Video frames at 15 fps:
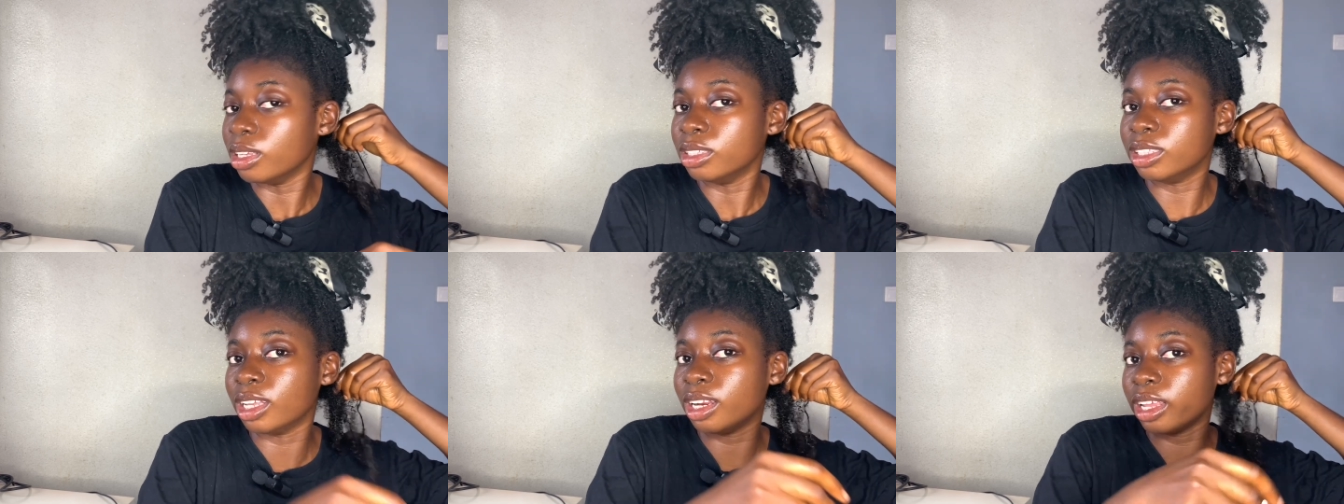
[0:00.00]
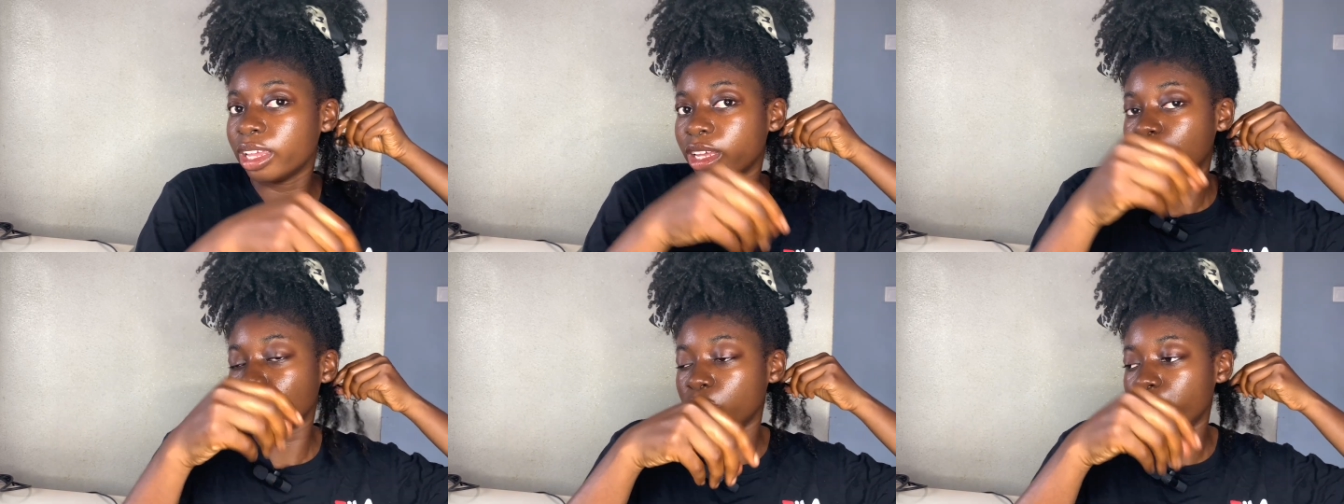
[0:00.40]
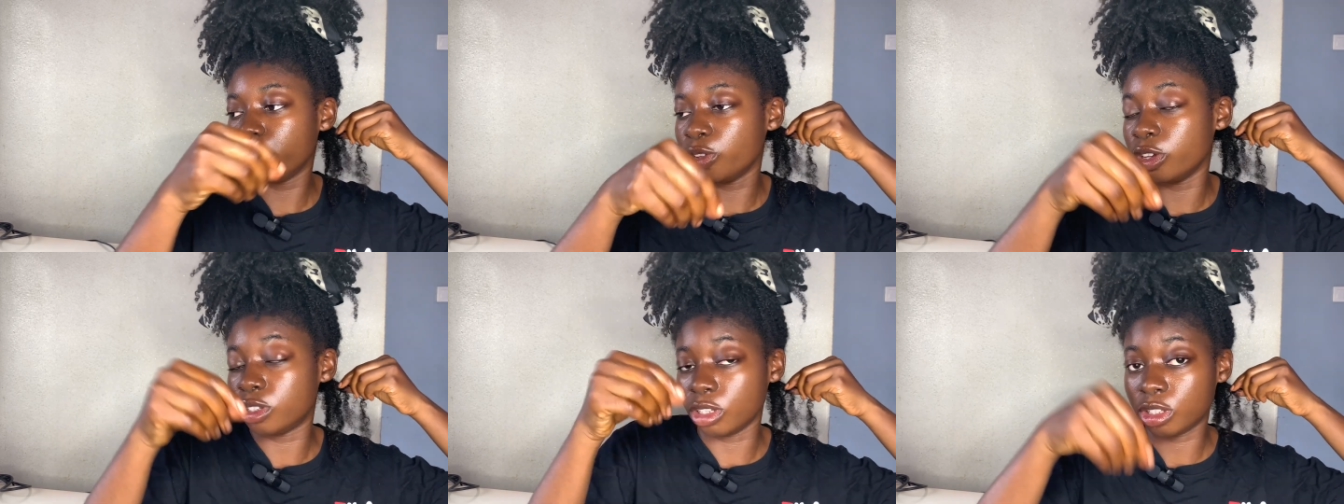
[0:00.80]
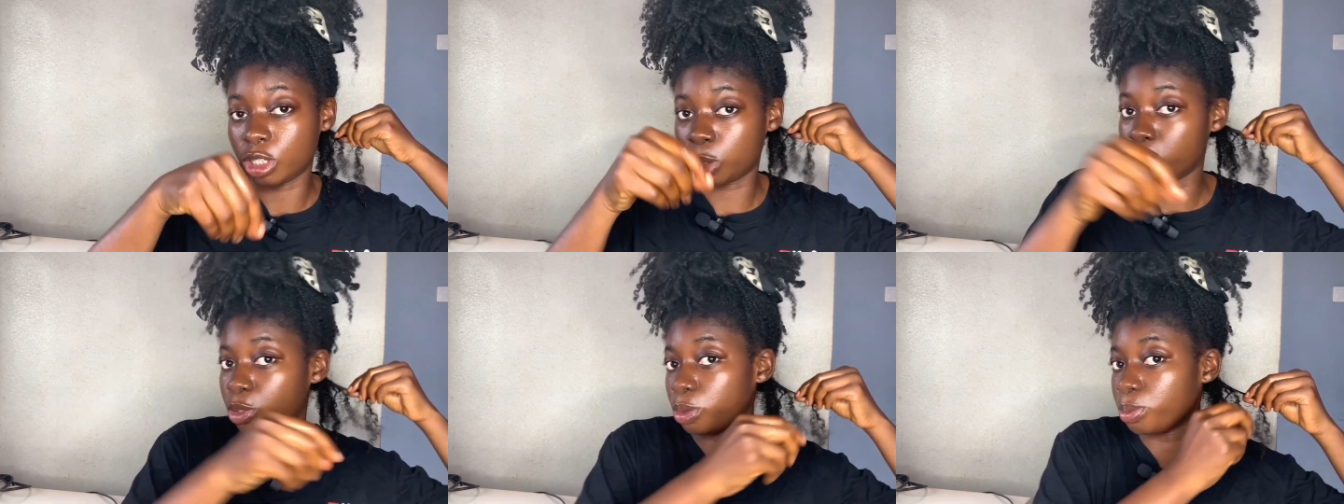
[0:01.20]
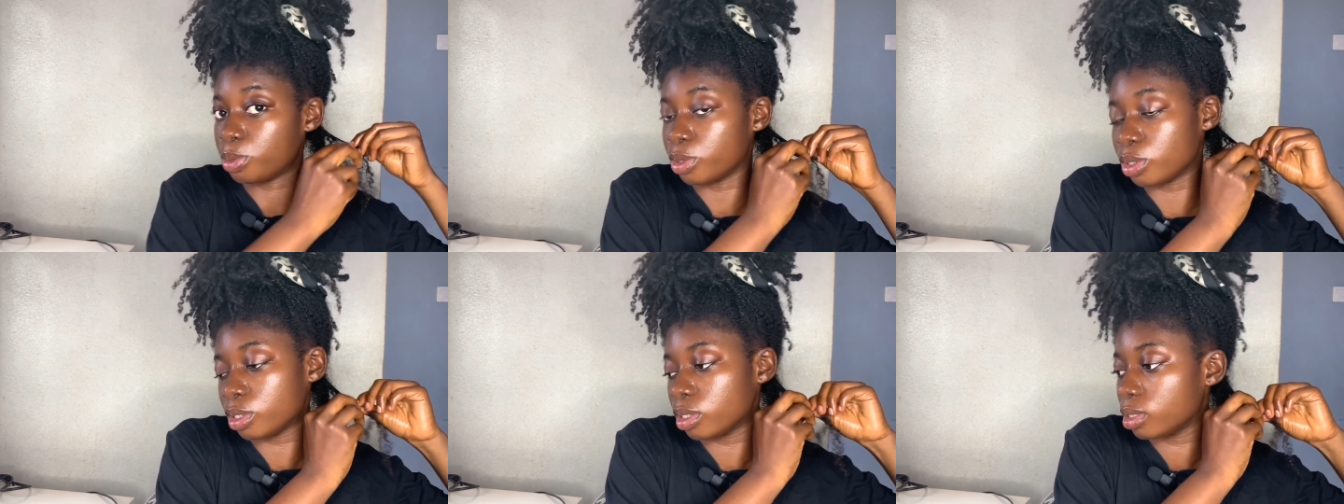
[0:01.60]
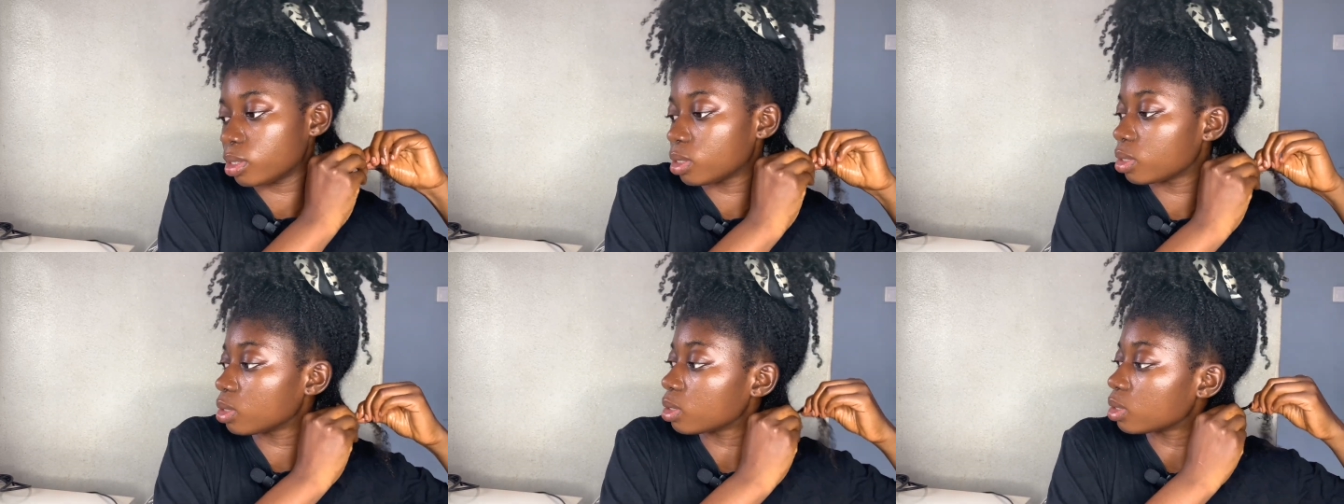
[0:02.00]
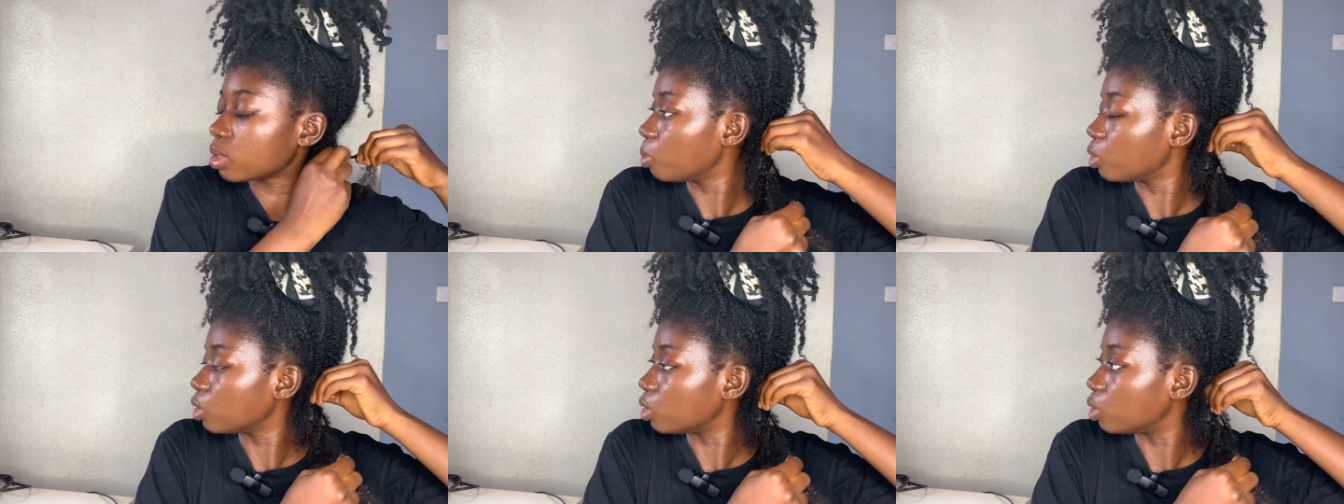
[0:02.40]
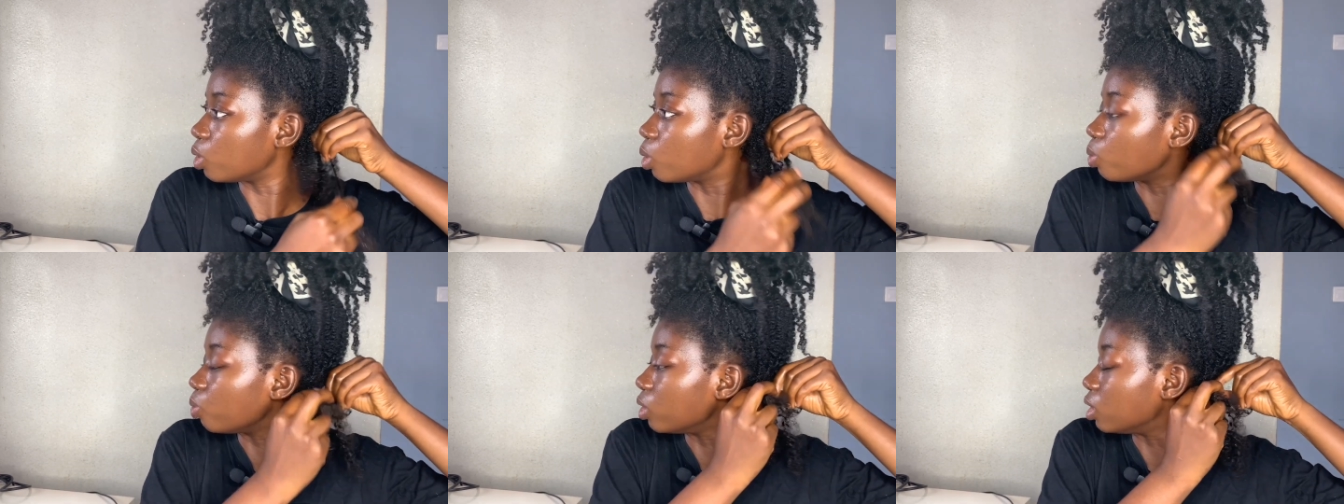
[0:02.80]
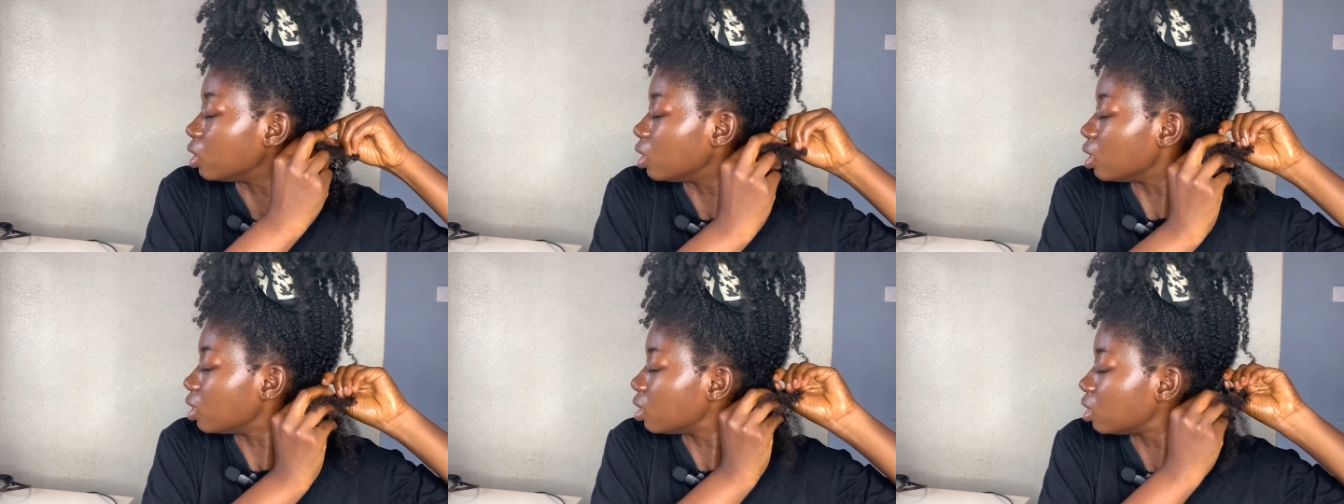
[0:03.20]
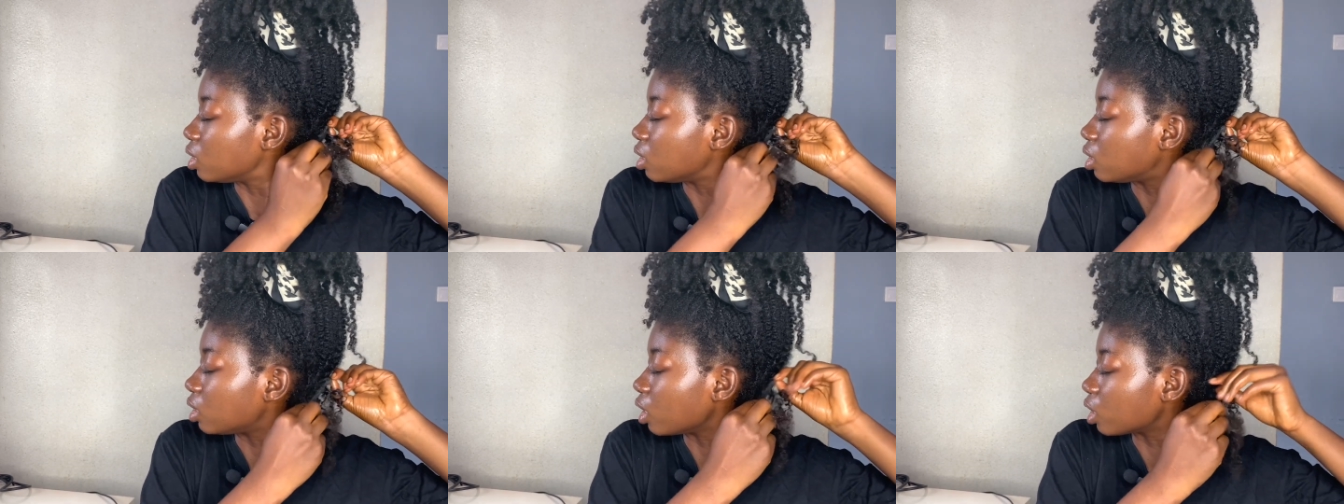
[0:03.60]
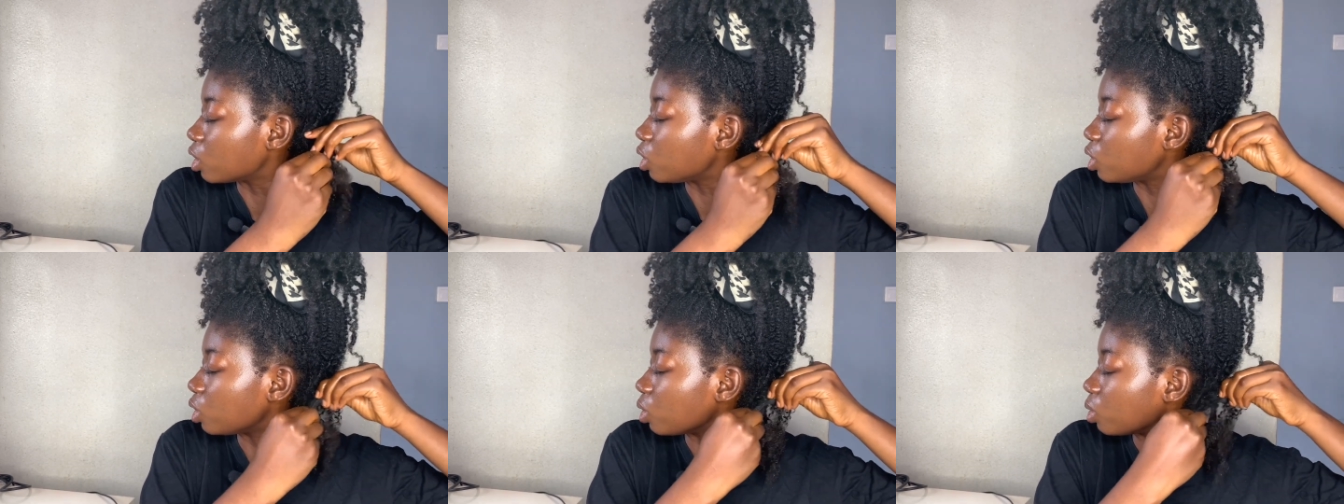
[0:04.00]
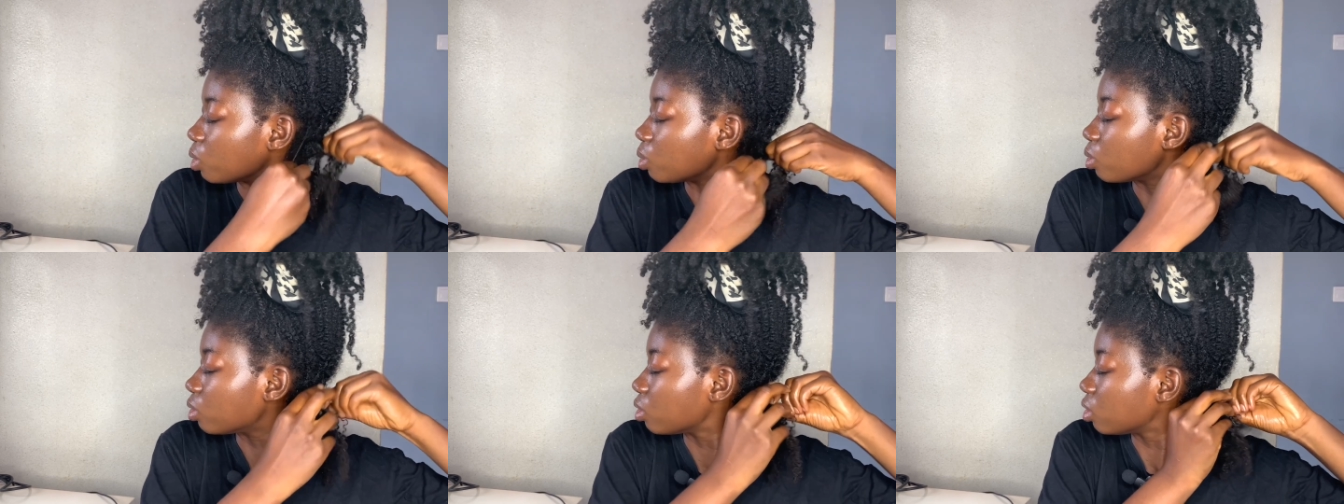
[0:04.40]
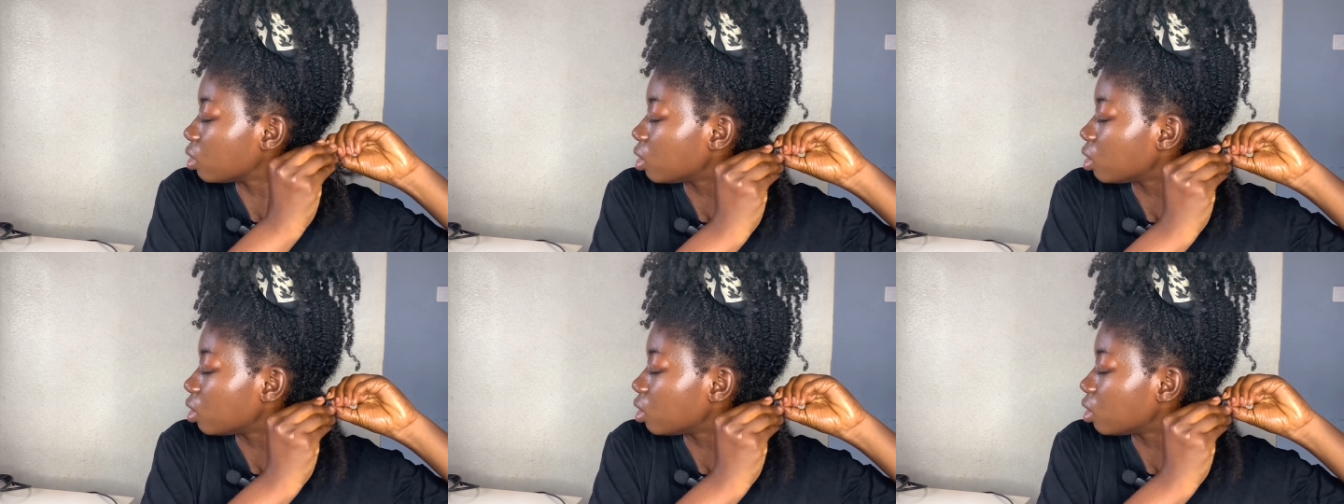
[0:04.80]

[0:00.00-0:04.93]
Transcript: The link to the video is in the description box. Almost done with this section.